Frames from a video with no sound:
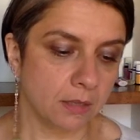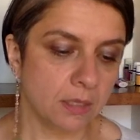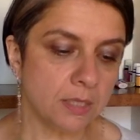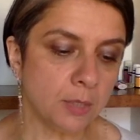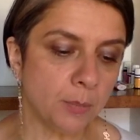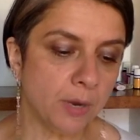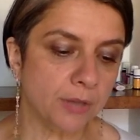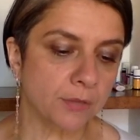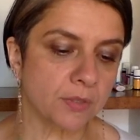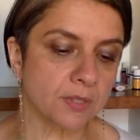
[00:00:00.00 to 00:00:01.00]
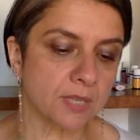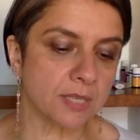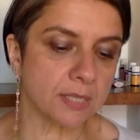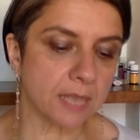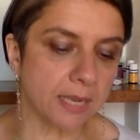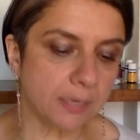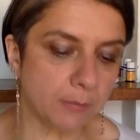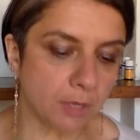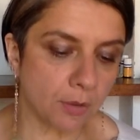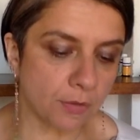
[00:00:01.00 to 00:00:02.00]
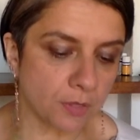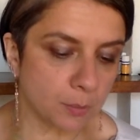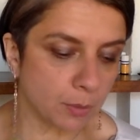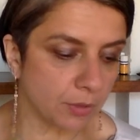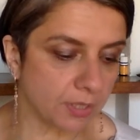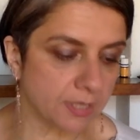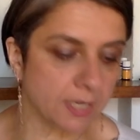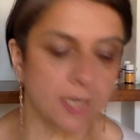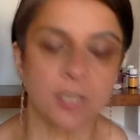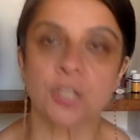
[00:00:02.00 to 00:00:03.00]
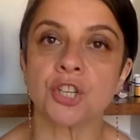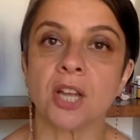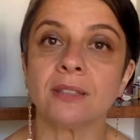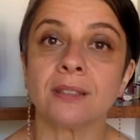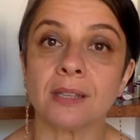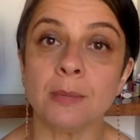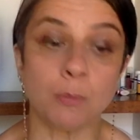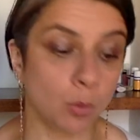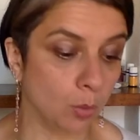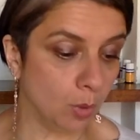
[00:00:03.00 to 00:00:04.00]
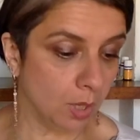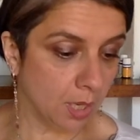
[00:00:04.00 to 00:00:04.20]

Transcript: These are part of the sixth enemy of the spirit, Shat-ripu,